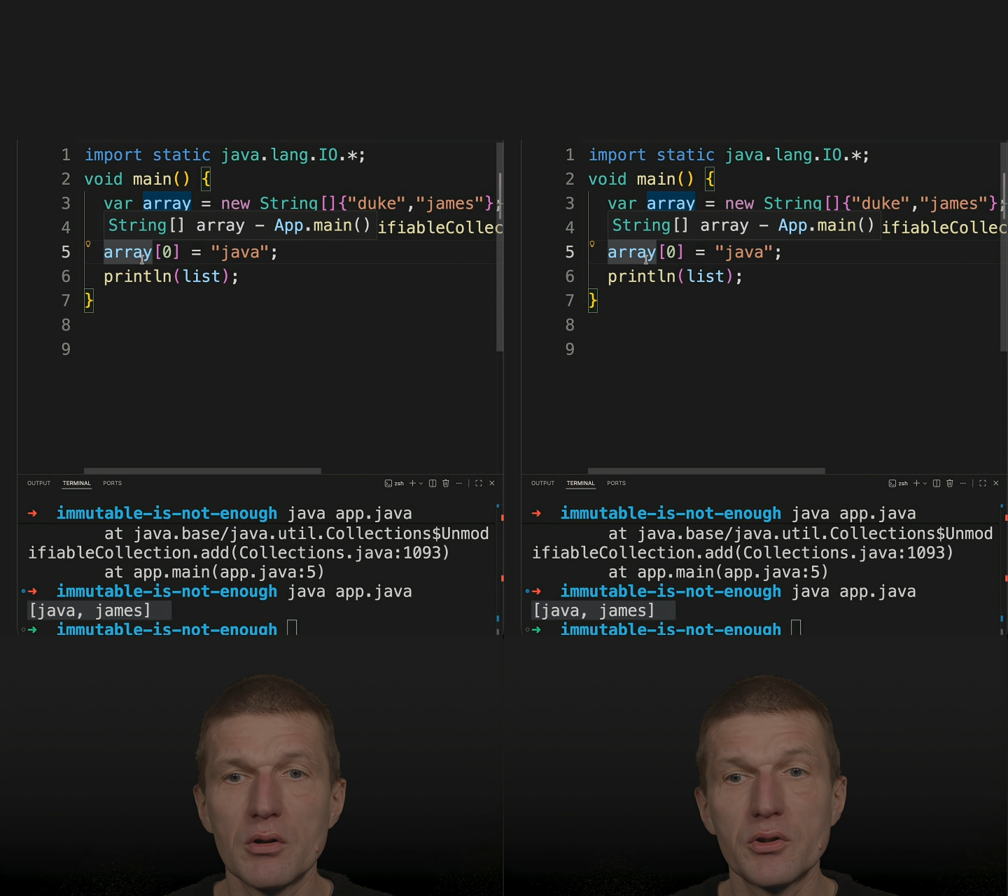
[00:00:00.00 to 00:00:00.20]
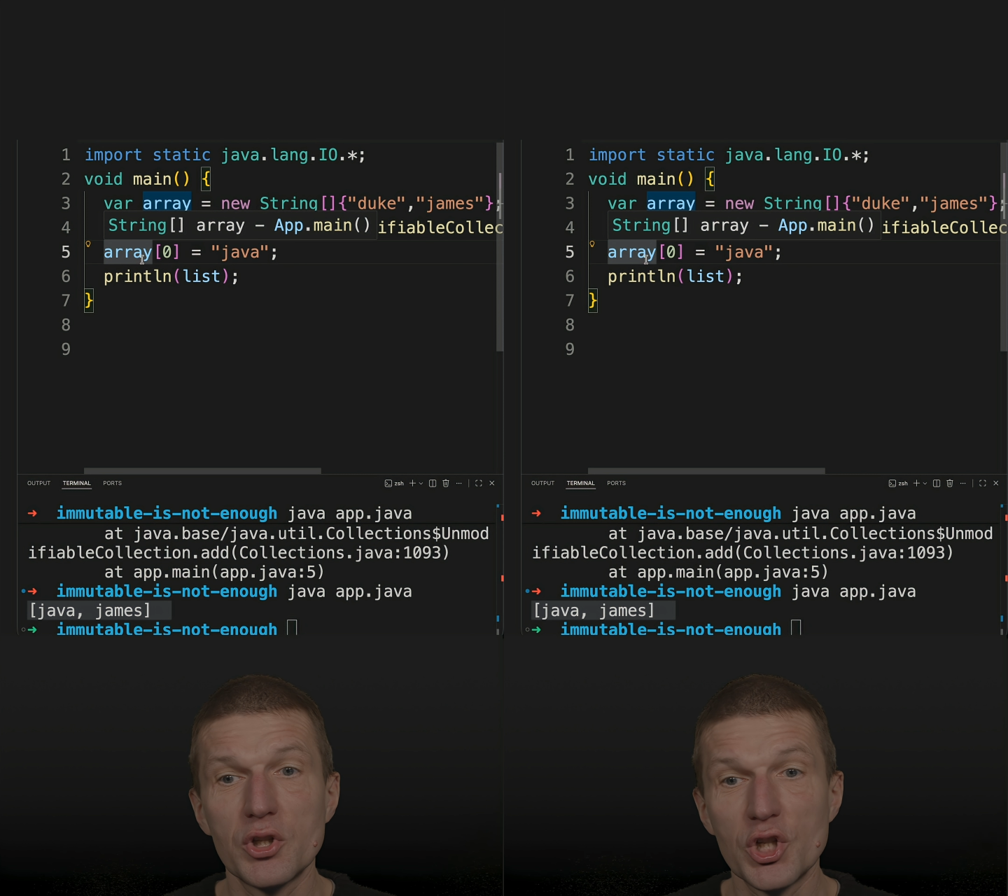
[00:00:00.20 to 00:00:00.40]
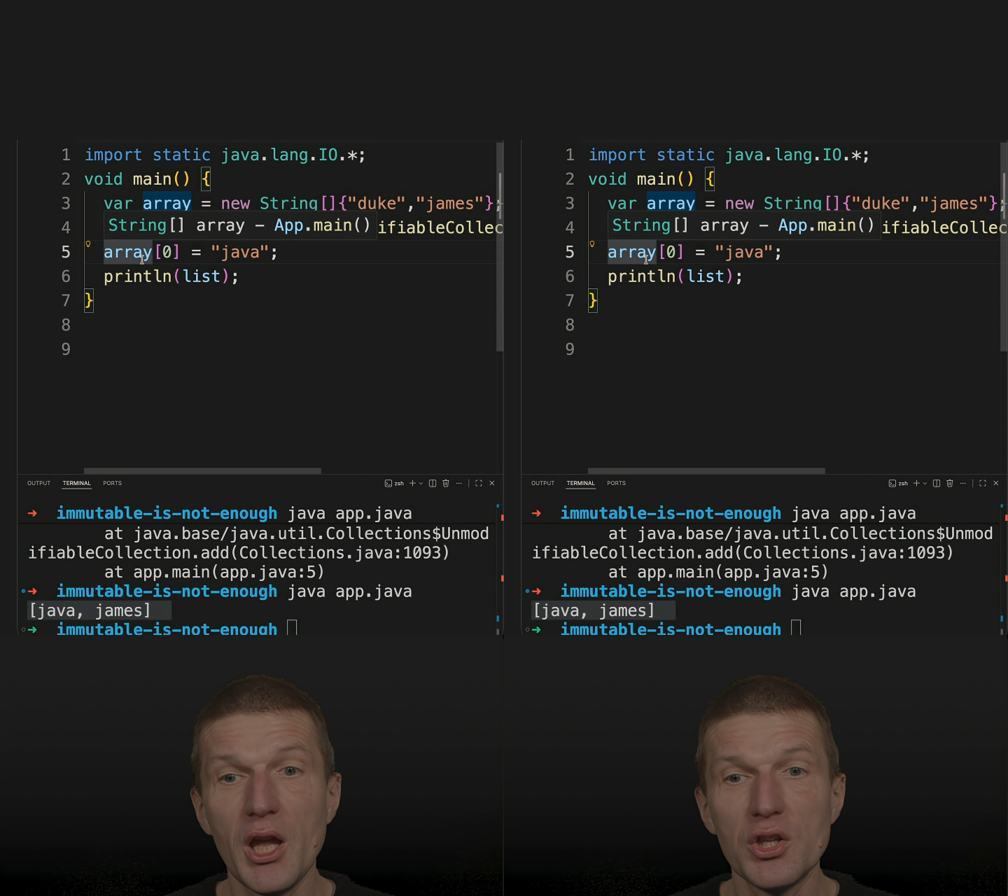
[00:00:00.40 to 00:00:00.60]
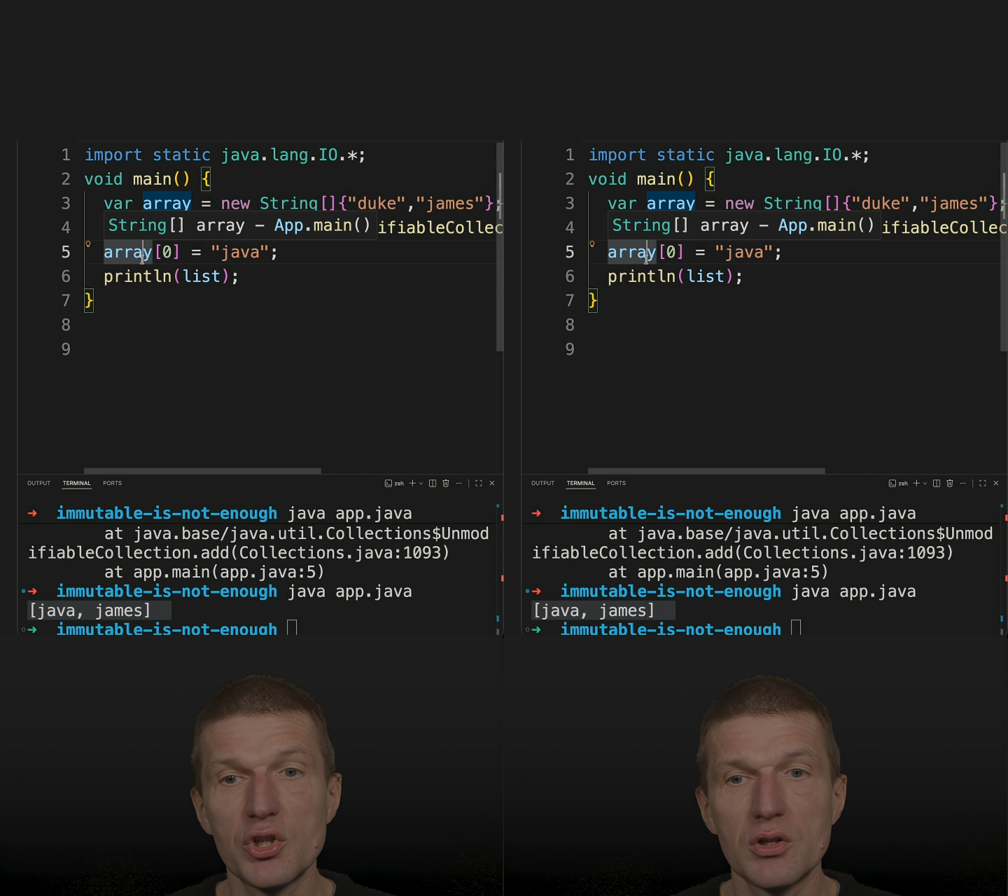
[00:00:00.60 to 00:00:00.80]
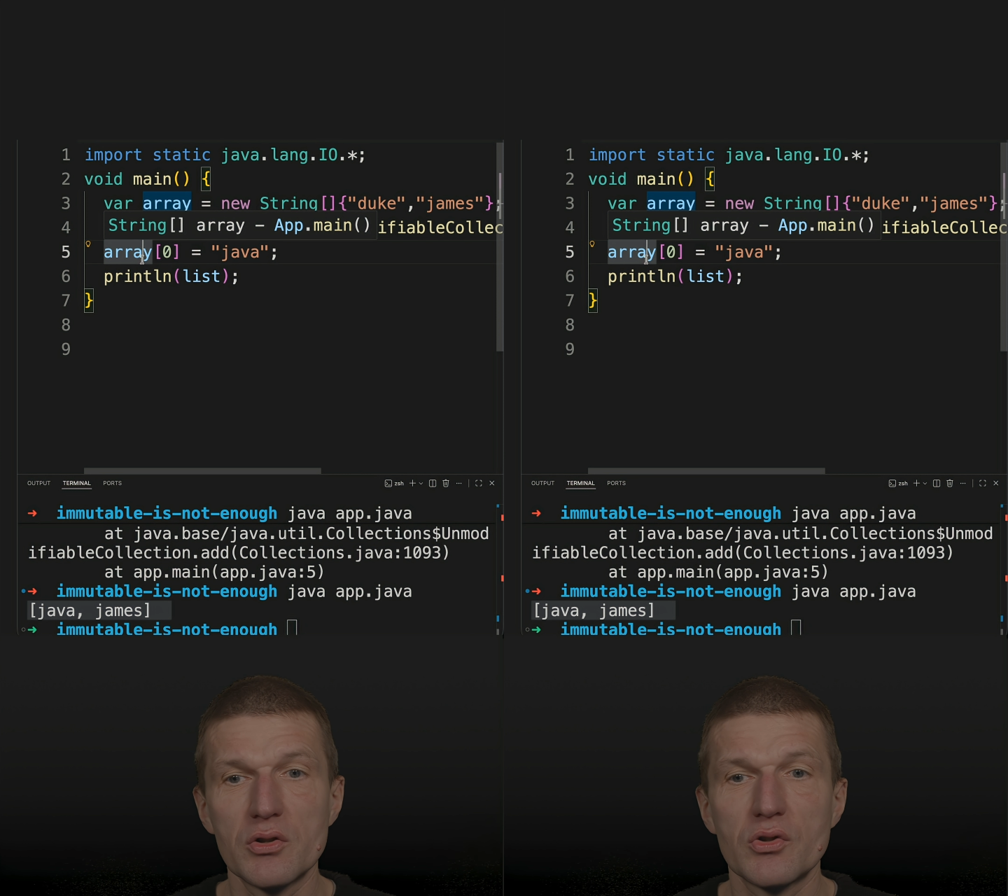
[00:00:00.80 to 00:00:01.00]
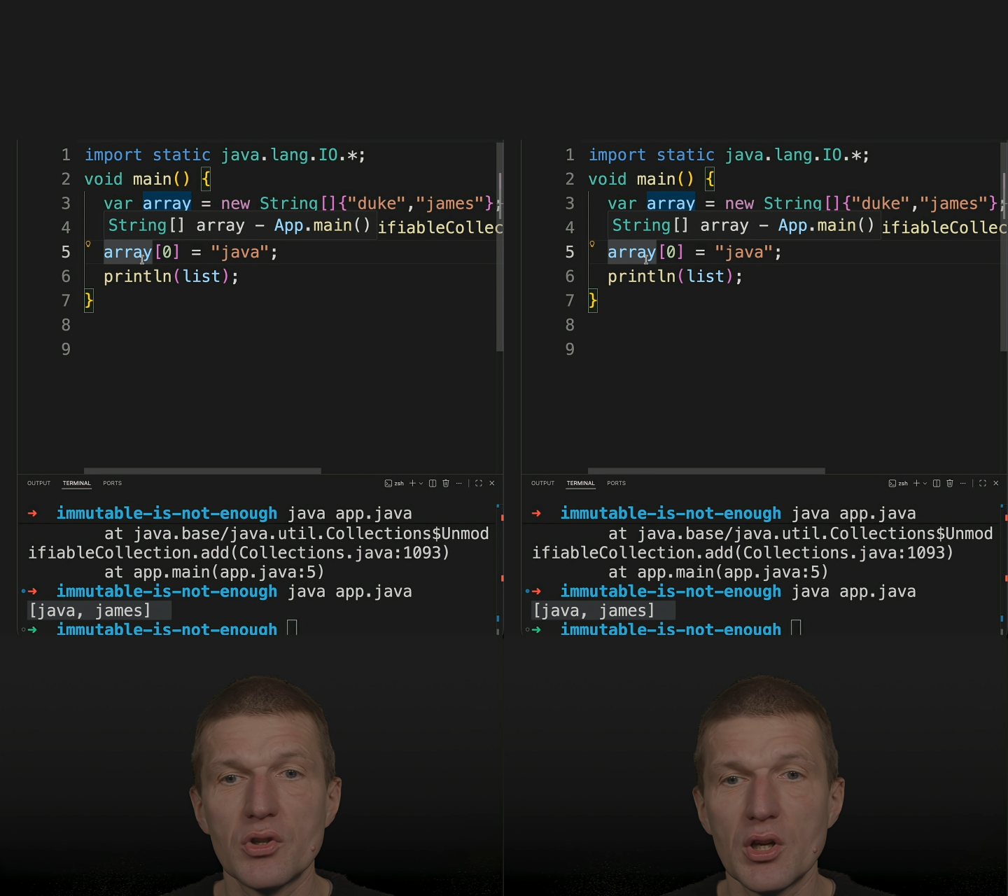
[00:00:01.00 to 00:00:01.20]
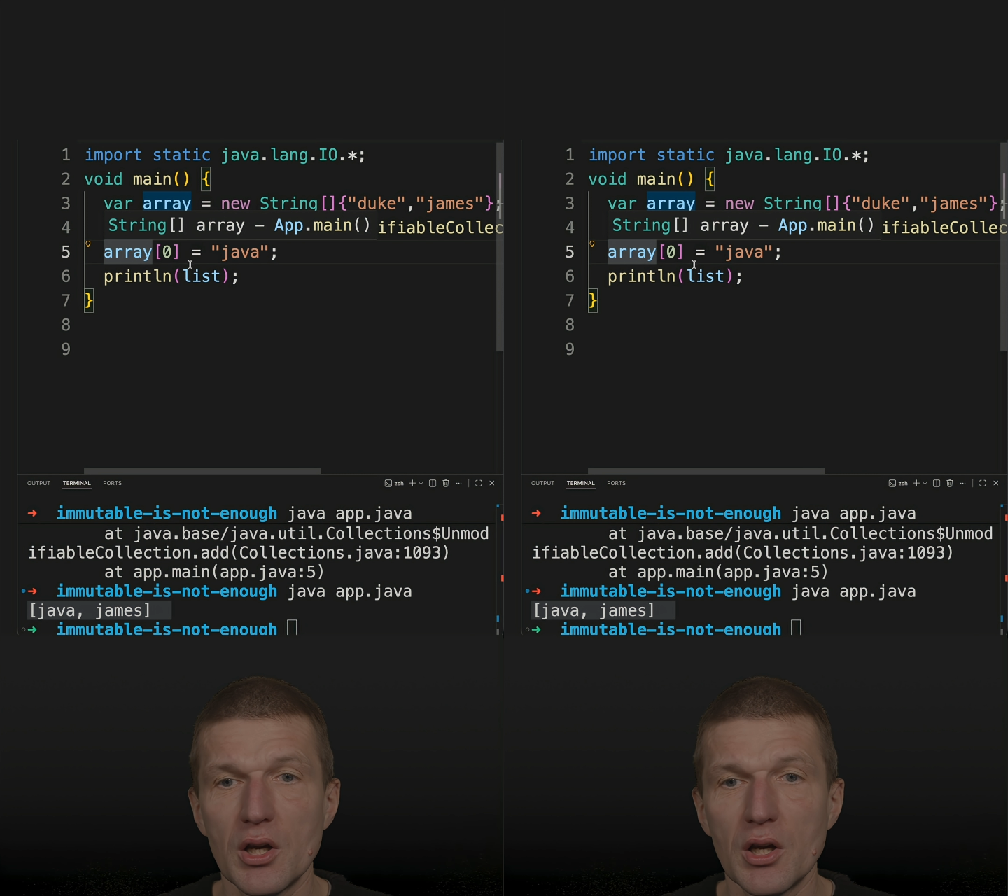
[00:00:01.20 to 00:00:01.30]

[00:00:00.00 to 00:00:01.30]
the changes